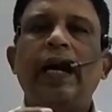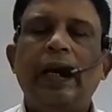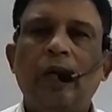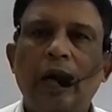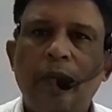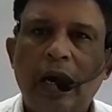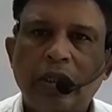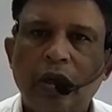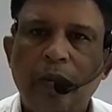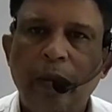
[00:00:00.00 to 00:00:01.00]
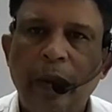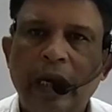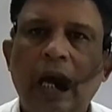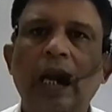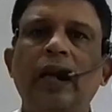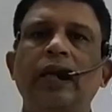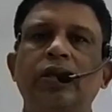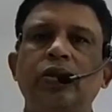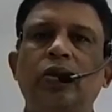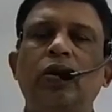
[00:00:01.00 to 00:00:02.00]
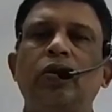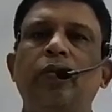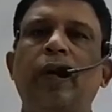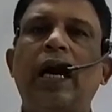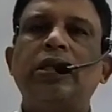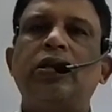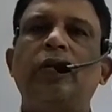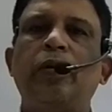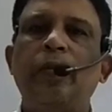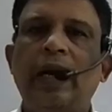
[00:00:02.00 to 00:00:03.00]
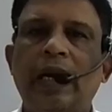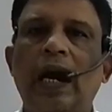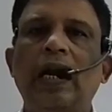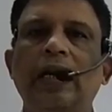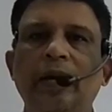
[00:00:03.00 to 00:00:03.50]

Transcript: equivalent mass of a metal is equal to mass of a metal